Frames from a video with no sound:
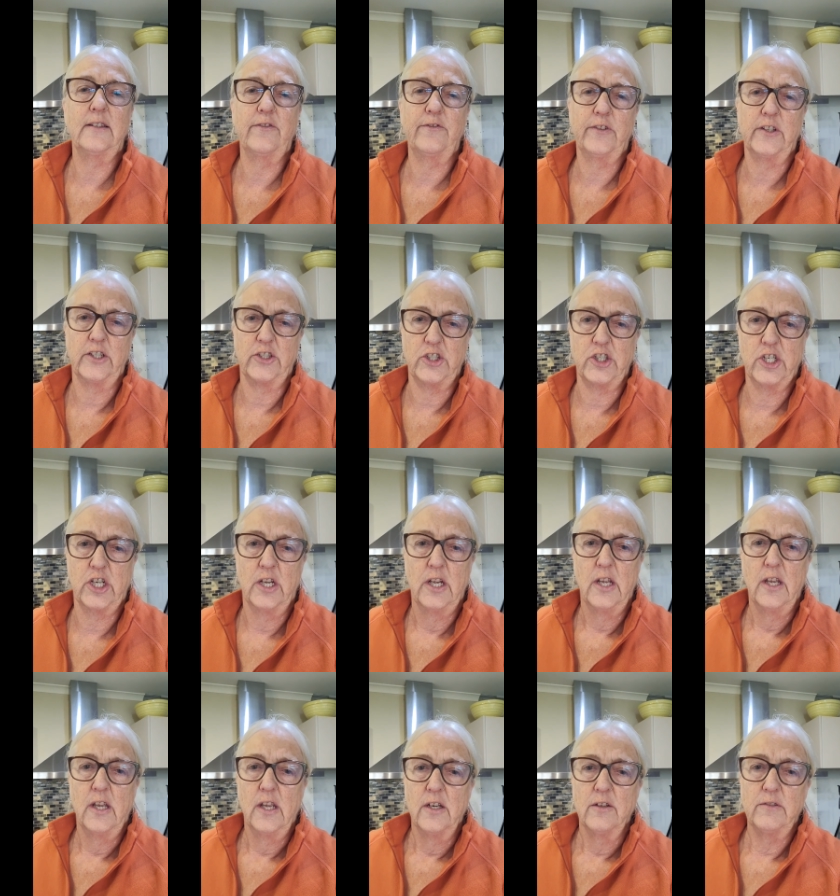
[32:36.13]
the fridge,
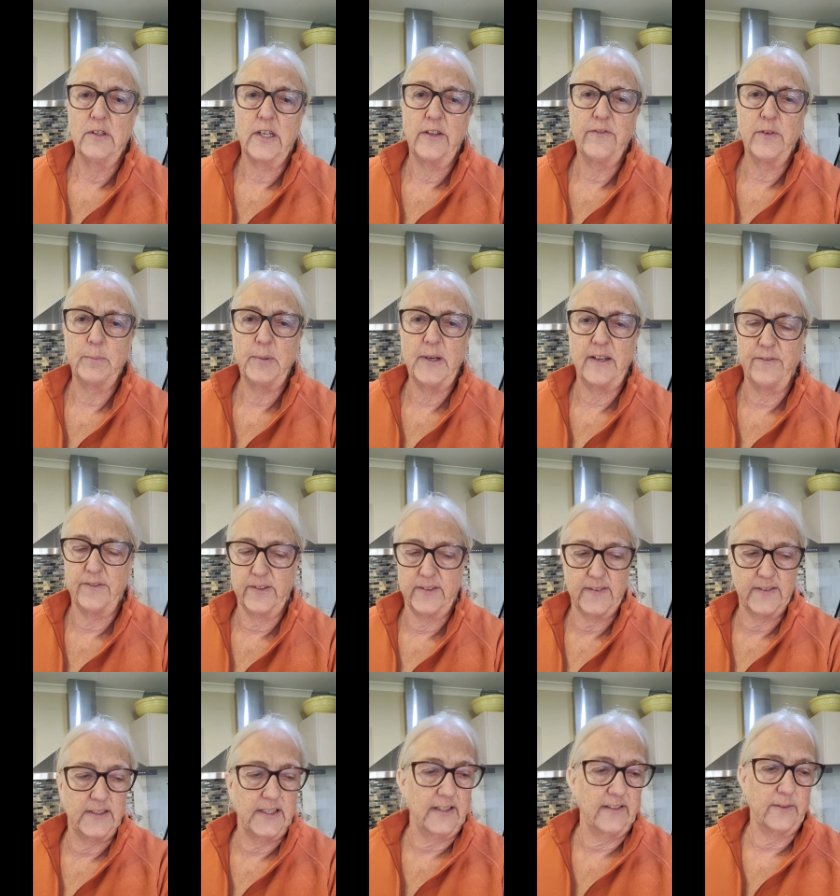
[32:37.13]
ready for
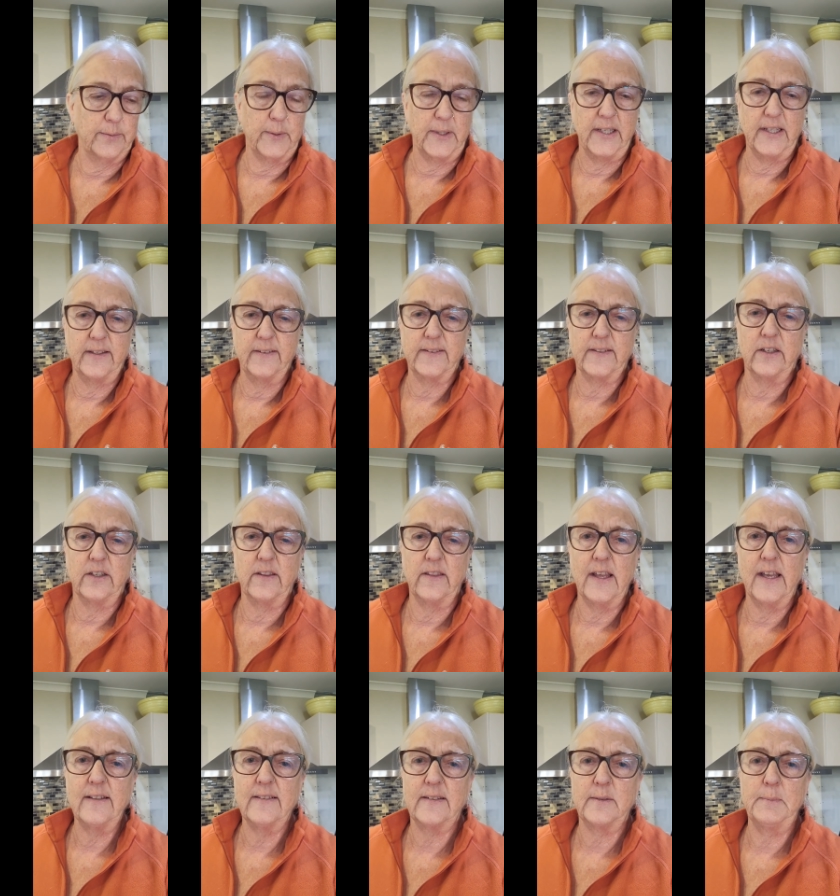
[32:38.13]
breakfast next week. So
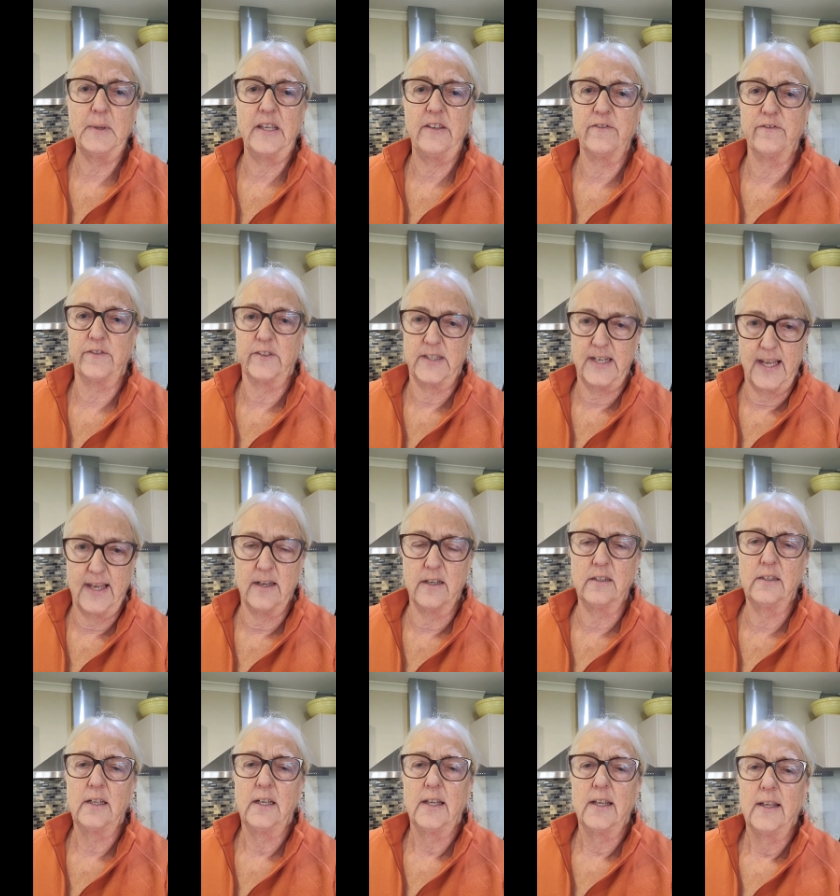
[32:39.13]
that's me for
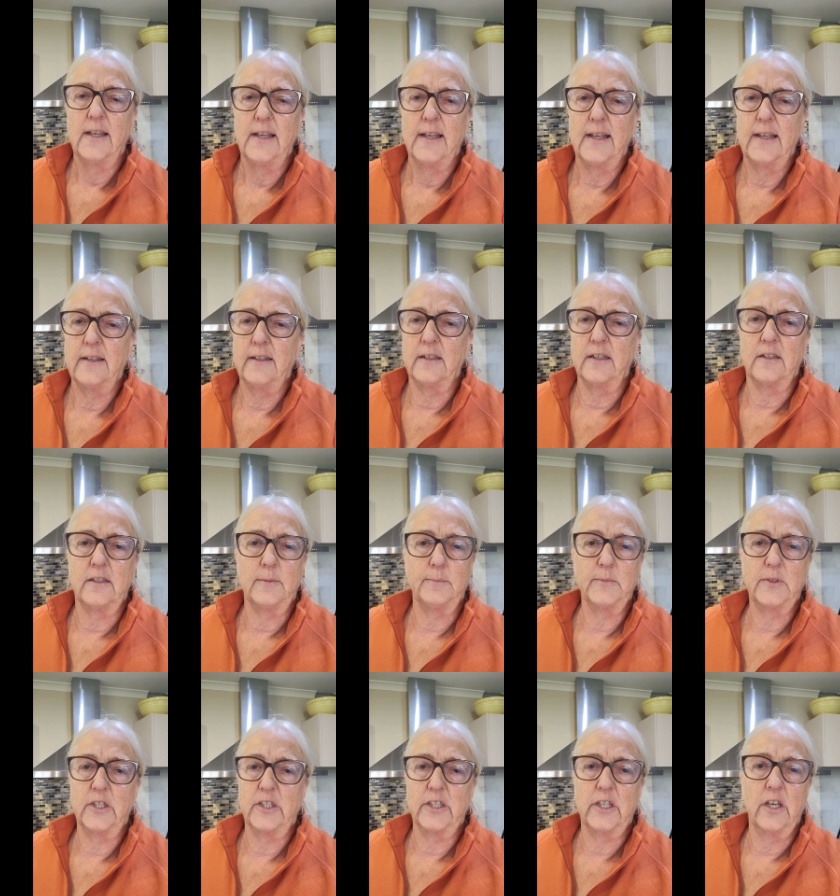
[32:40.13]
now. I'm
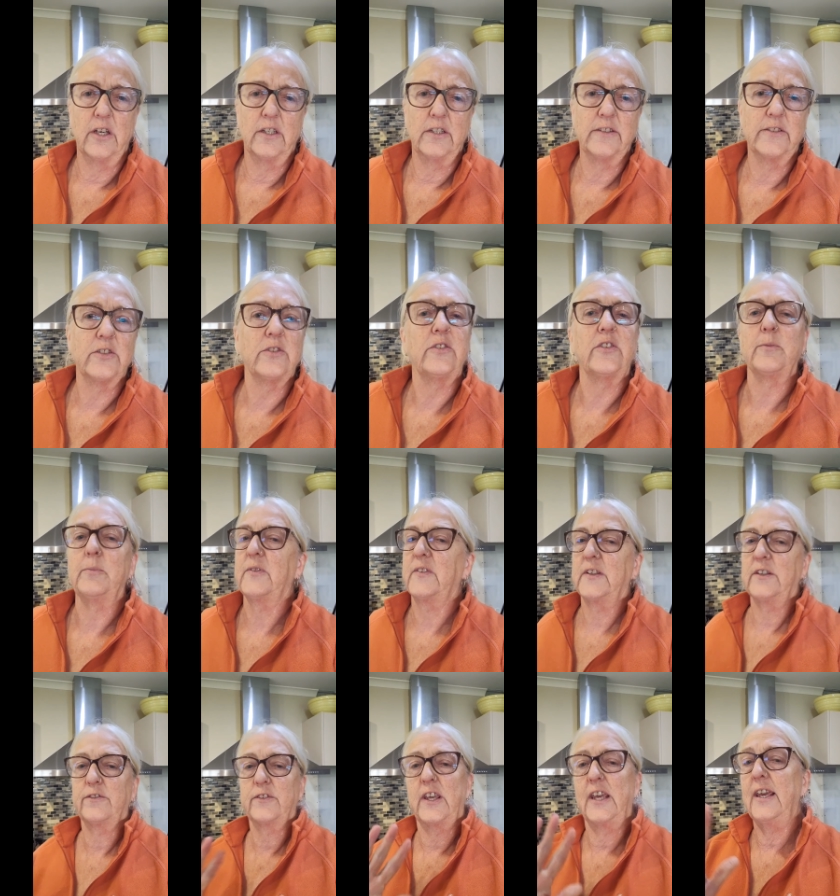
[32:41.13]
going to go and do some
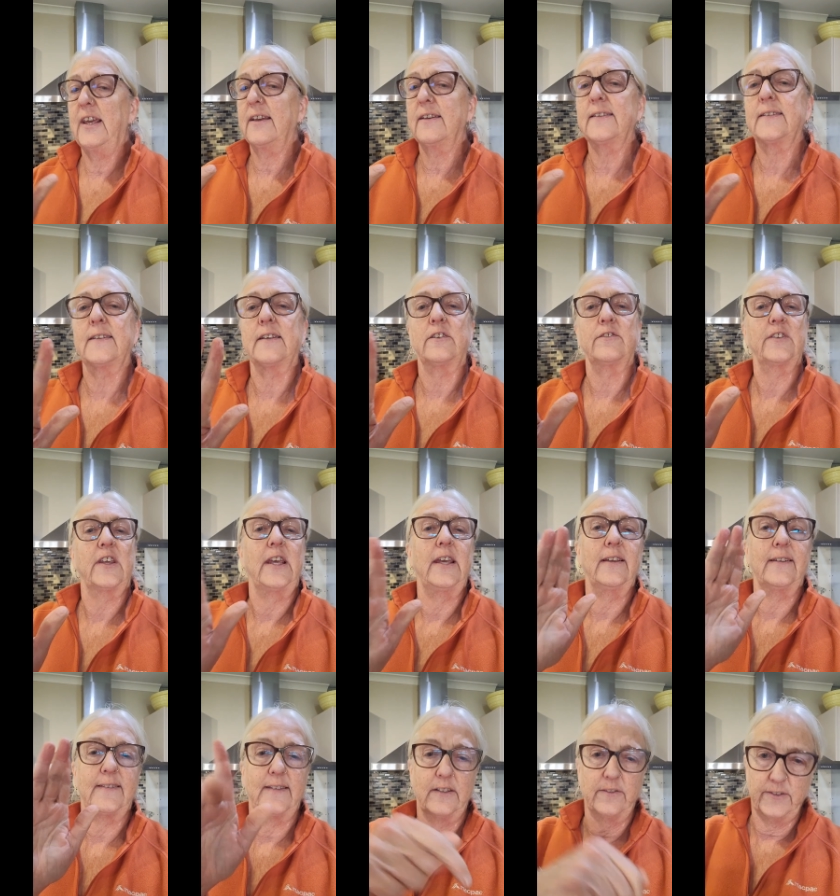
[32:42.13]
self care, self care,
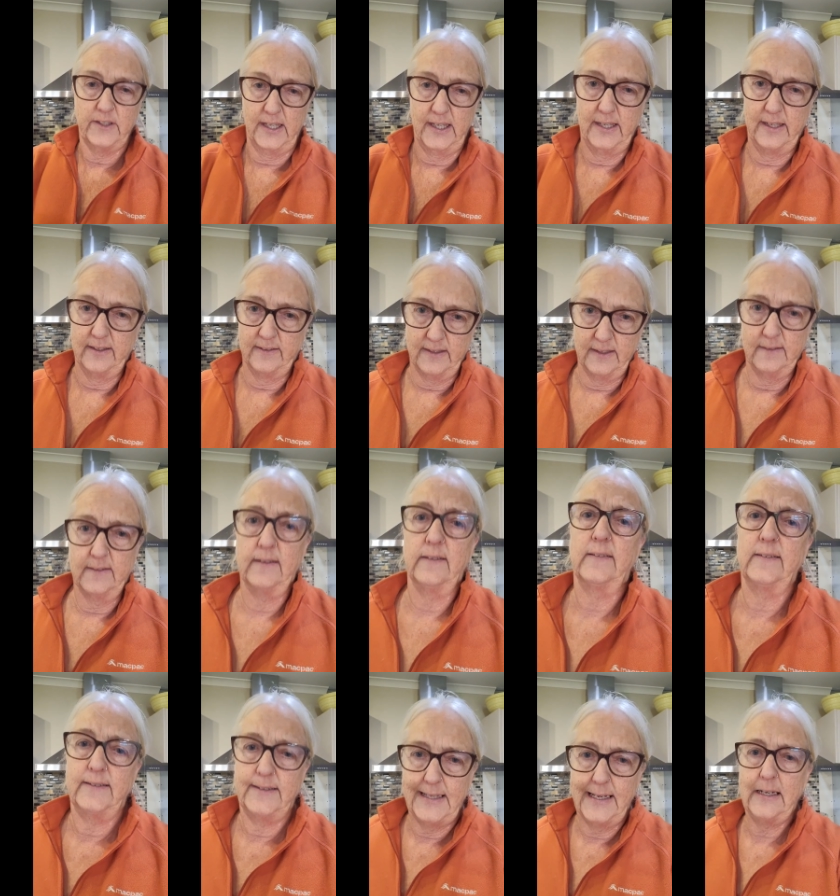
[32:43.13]
self care. That's
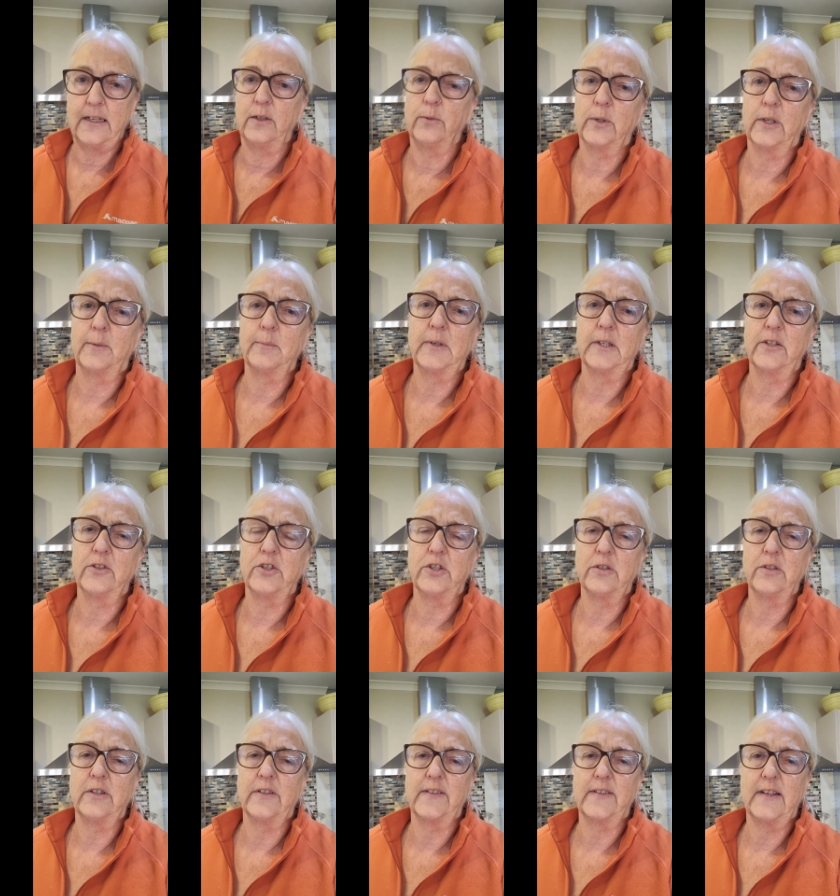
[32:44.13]
exactly what I'm going to do
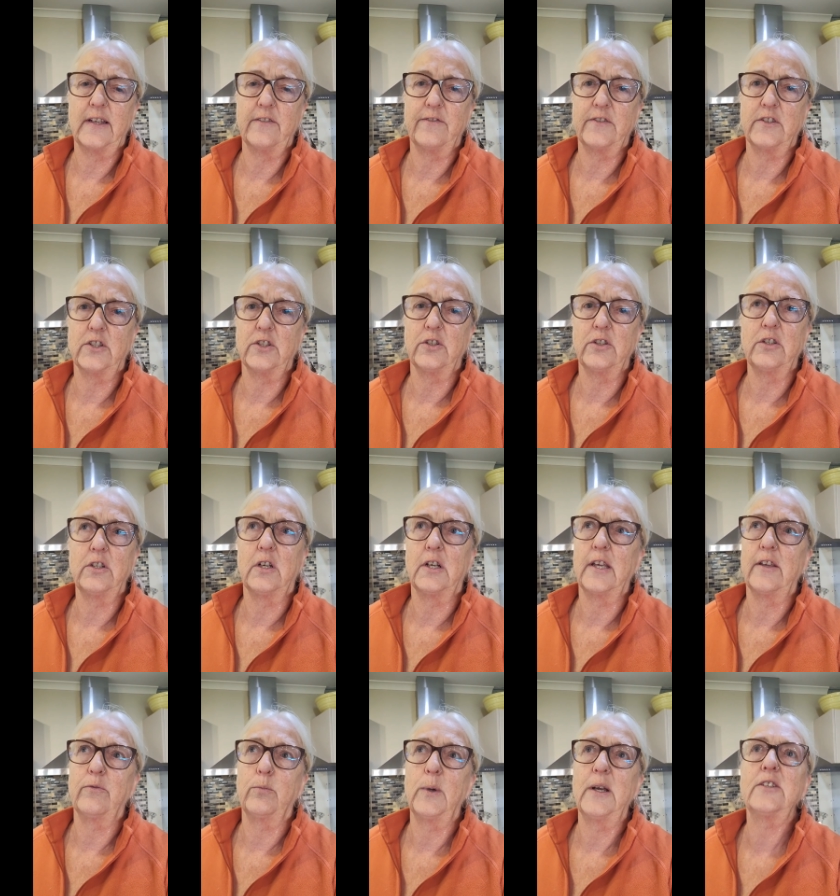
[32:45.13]
this afternoon. I
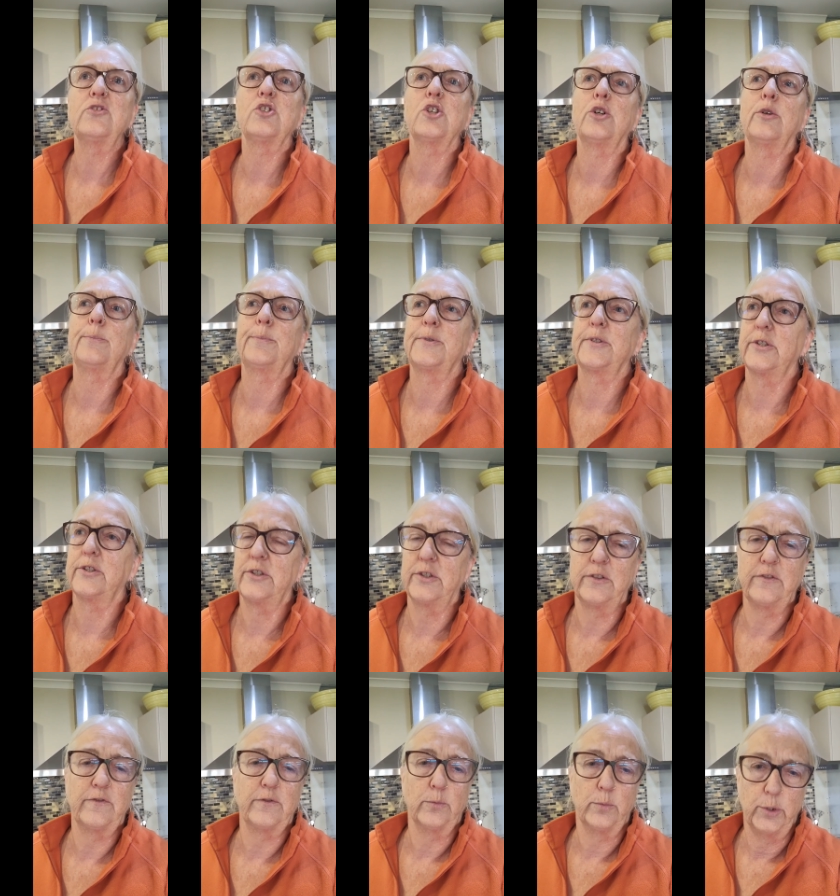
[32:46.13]
have one job to do
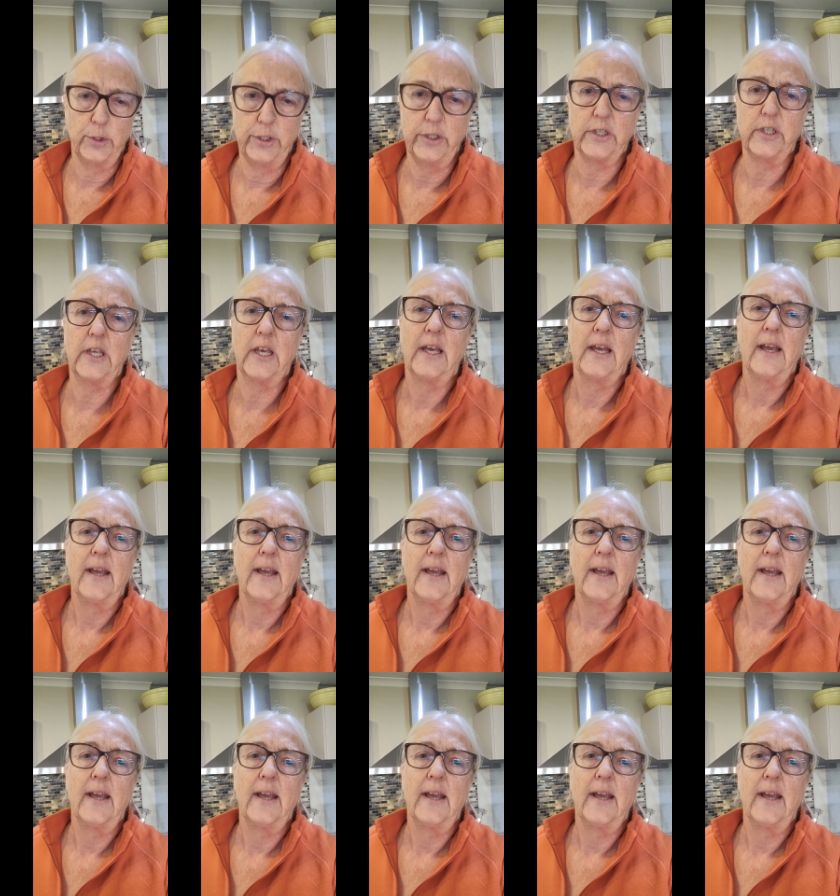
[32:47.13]
for work